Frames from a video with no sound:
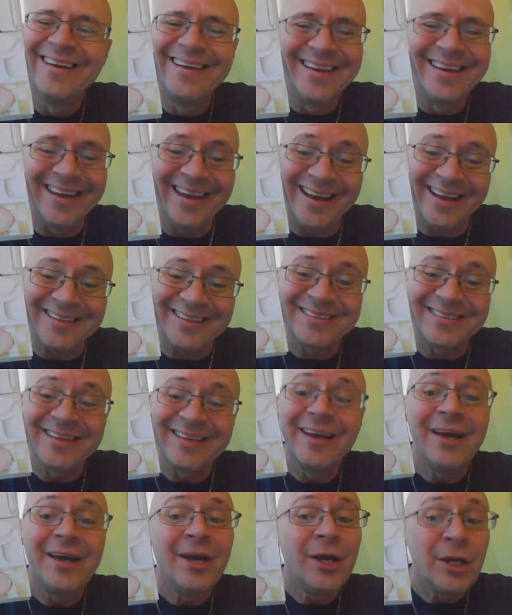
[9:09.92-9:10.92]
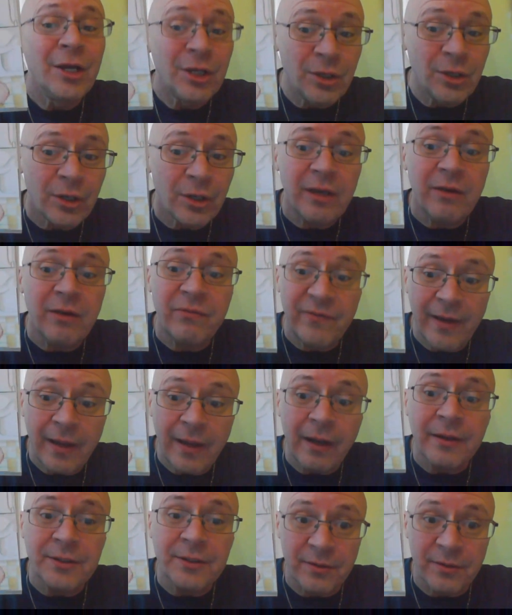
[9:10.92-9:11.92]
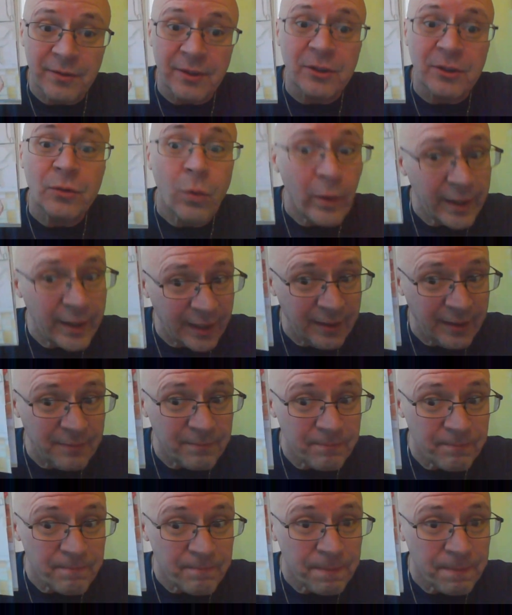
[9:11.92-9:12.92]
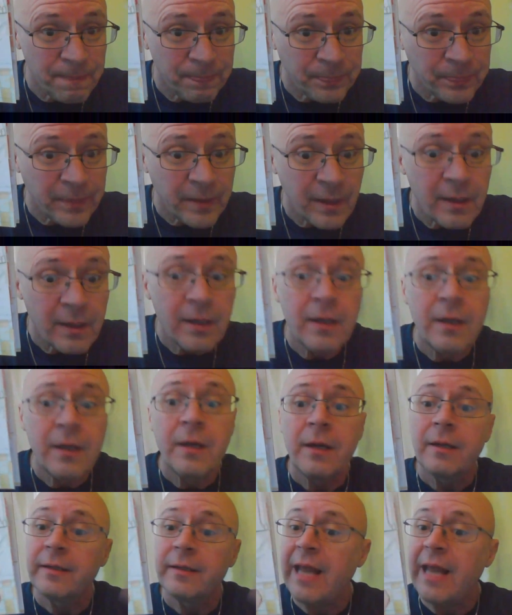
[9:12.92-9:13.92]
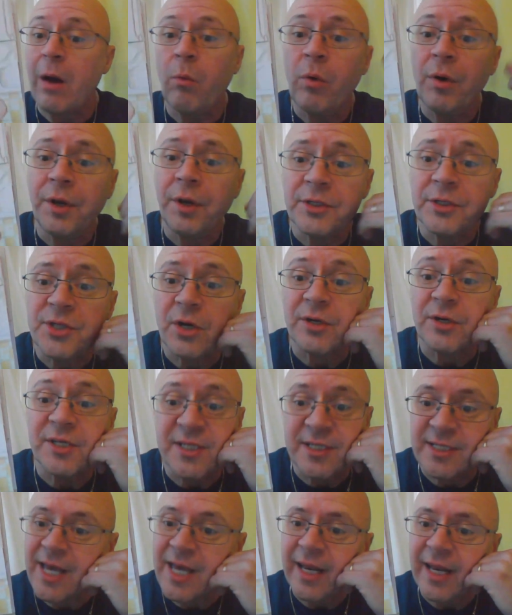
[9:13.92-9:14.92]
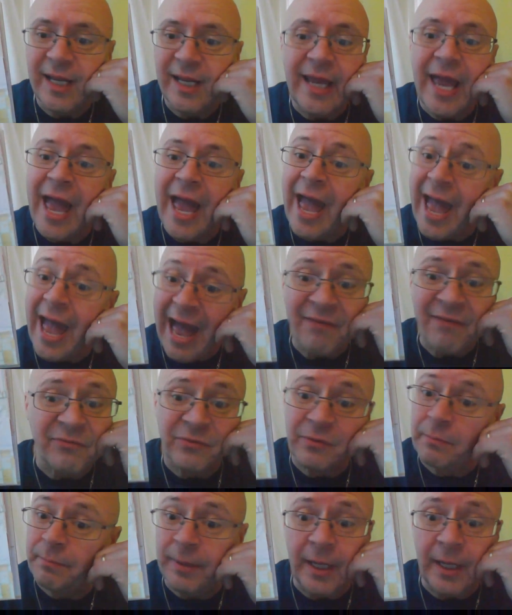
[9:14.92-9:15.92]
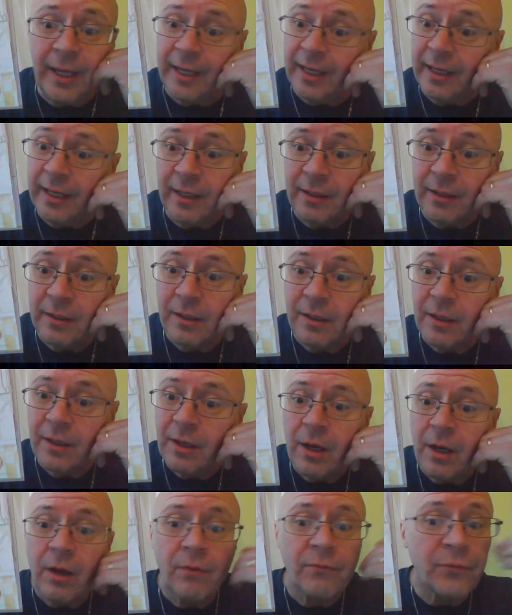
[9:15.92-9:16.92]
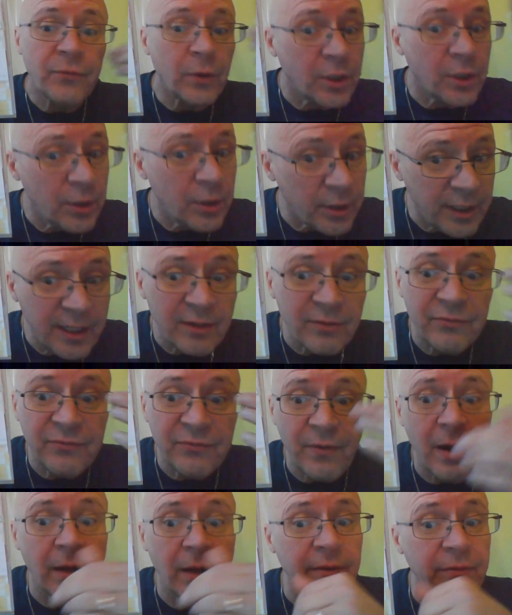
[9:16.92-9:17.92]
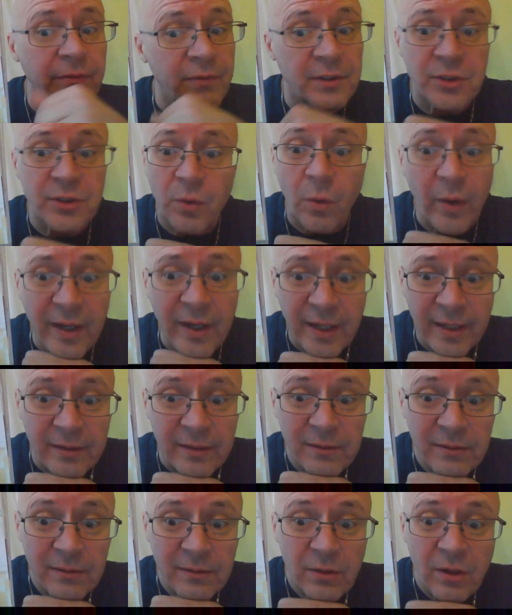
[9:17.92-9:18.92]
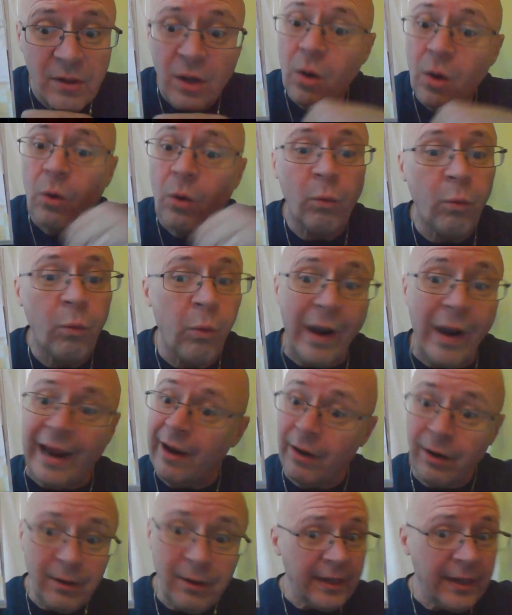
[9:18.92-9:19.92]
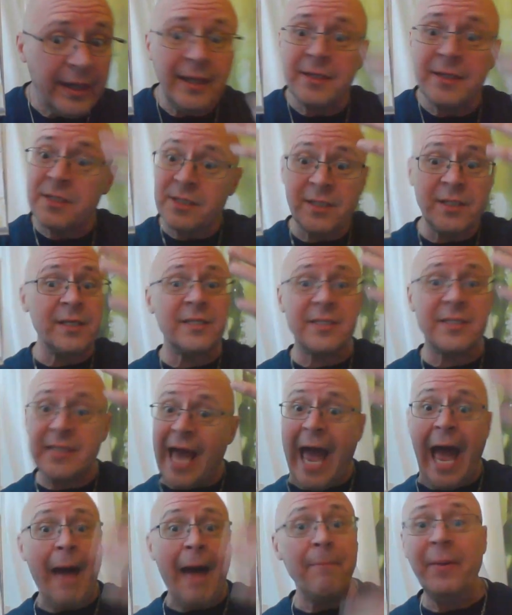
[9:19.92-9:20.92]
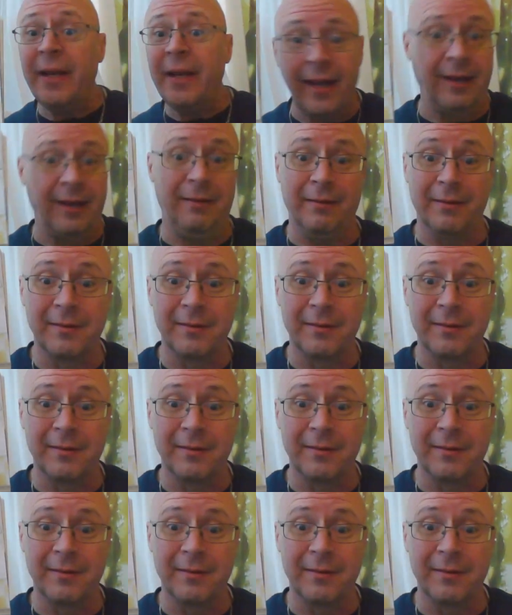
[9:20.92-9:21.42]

Yes, Cookie fell into the toilet. Now, what does our setting have to be for Cookie to fall in the toilet? Where is this happening?